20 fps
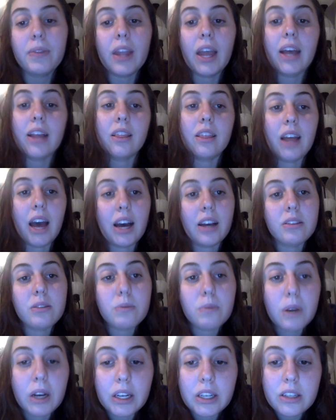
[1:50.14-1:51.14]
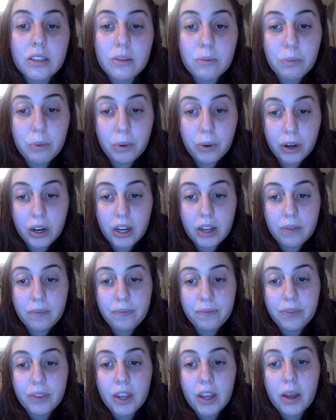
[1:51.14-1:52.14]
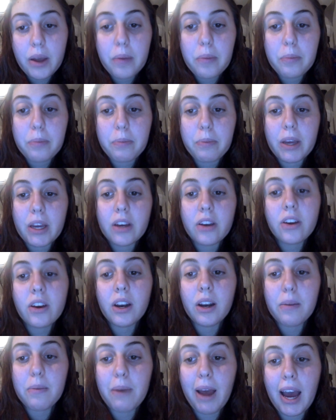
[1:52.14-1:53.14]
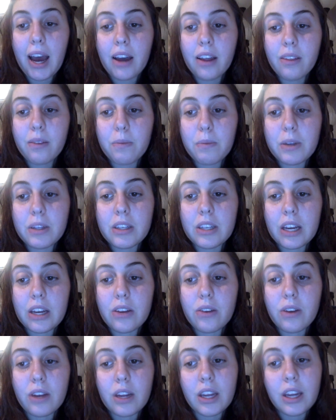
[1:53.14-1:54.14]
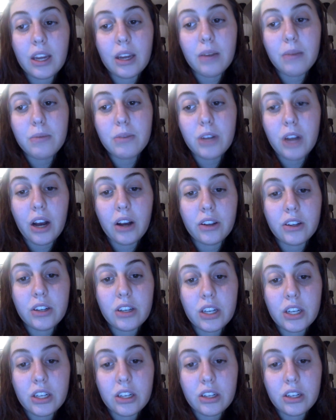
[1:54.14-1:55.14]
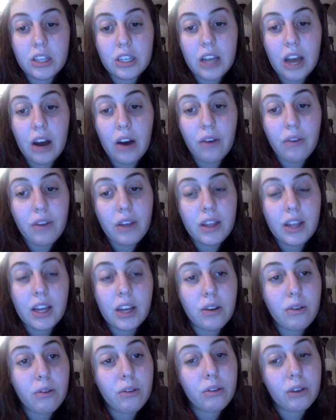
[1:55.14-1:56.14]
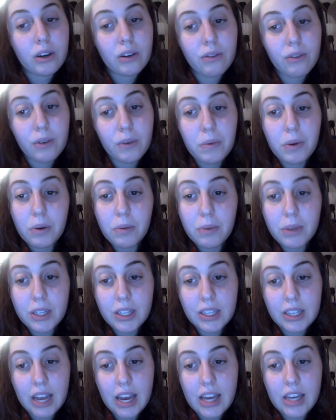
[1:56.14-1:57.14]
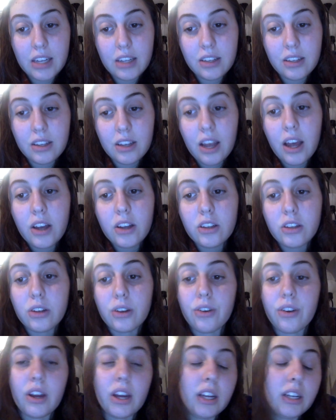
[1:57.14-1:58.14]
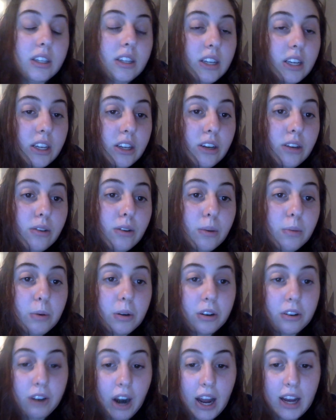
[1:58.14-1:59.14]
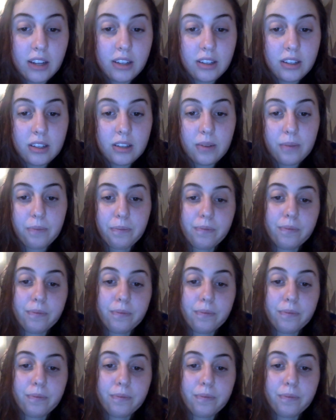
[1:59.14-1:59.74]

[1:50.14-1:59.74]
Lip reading: and that's what is important. Being good at math means that you can keep challenging yourself and that you learn from your mistakes so you continue to progress.